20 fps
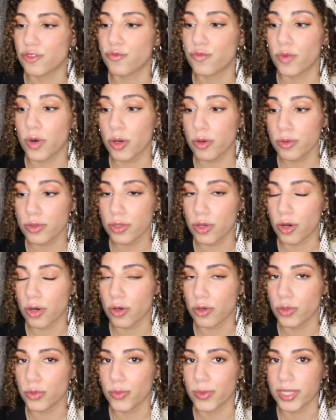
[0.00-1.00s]
rose
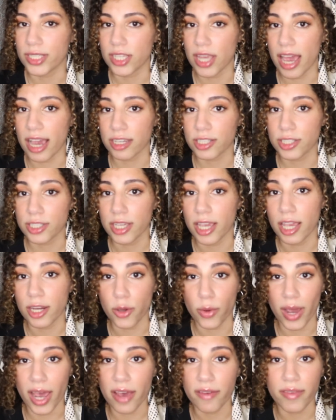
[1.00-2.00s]
gold which actually I
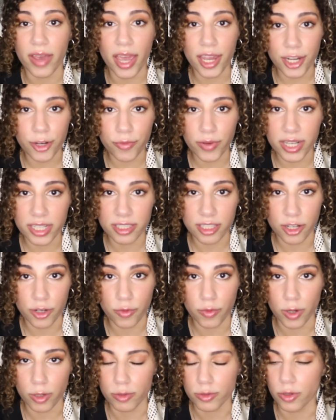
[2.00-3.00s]
don't have any rings that are
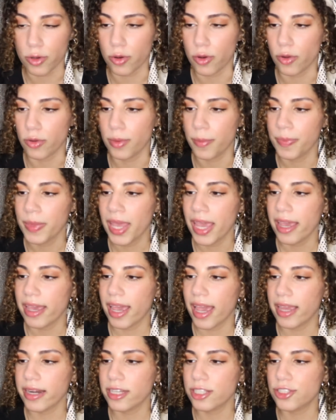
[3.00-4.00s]
rose gold
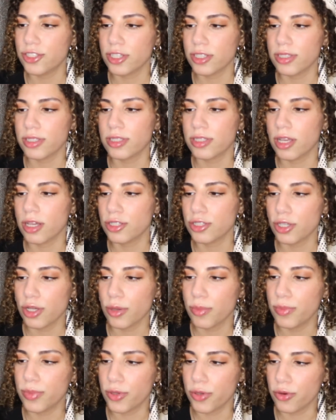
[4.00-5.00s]
and it's just such
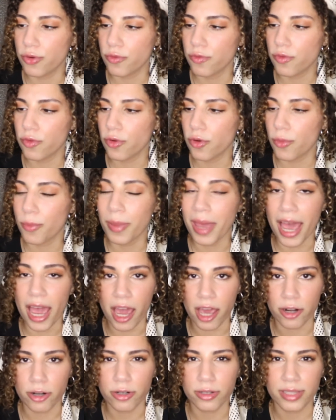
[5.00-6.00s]
a beautiful
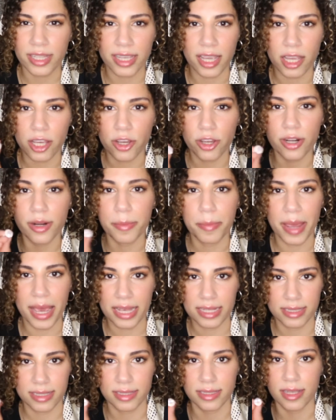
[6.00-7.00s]
pattern like I couldn't
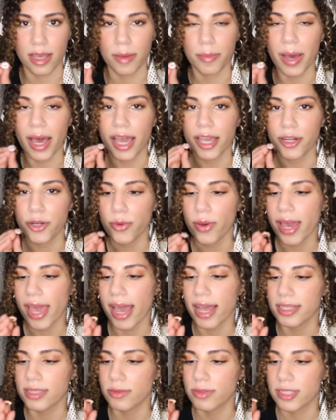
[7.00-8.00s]
pass this up. I knew I
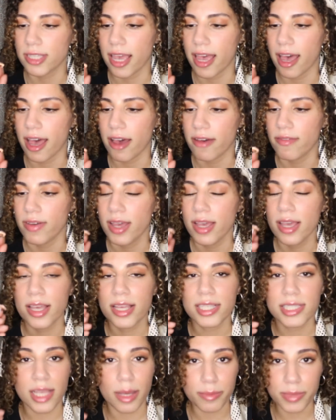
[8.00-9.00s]
had to have
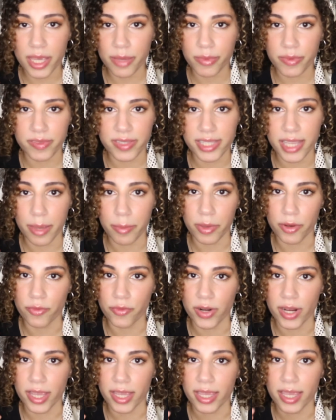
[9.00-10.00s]
some type of statement
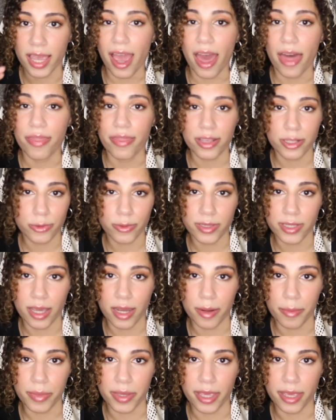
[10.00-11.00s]
ring and this was
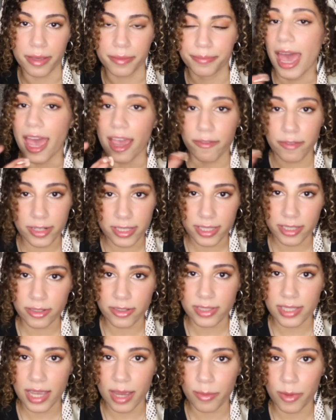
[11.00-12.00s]
gonna be it. Every
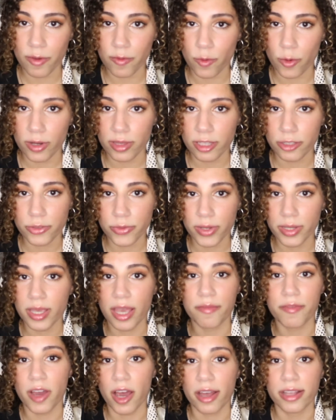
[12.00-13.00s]
single time I've worn this ring
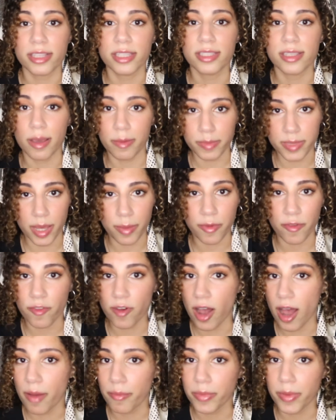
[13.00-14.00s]
I've gotten some type of
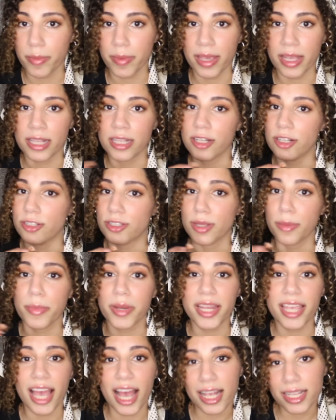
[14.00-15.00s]
compliment or
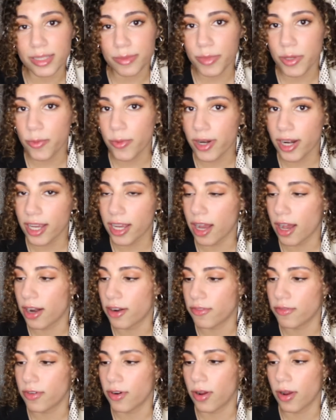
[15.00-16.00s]
somebody asked me where I got
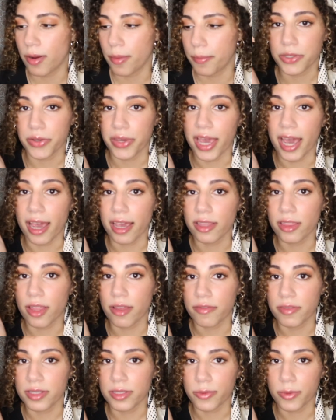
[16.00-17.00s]
it from. So yeah I
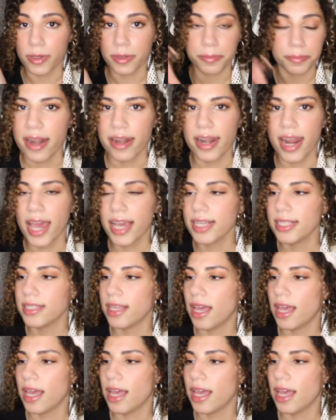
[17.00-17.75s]
love this one. Next